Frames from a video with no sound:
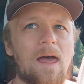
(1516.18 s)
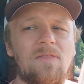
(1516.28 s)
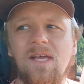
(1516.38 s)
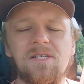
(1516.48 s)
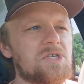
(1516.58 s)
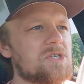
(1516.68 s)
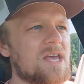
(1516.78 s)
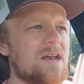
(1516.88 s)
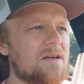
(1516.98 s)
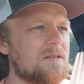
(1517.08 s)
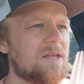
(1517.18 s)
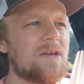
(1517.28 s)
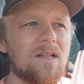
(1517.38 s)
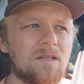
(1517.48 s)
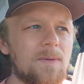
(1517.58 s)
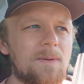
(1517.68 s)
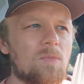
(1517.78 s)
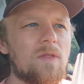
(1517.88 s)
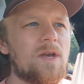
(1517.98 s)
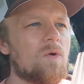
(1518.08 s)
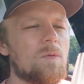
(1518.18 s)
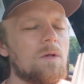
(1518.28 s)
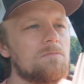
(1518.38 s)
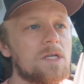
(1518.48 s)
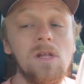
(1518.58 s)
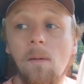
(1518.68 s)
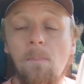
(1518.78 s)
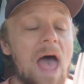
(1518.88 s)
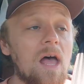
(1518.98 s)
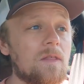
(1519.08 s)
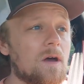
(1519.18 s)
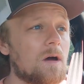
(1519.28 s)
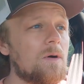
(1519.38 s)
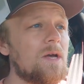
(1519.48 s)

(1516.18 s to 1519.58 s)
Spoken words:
I think it's just kind of, you get a little bit more than normal. It's not bad though.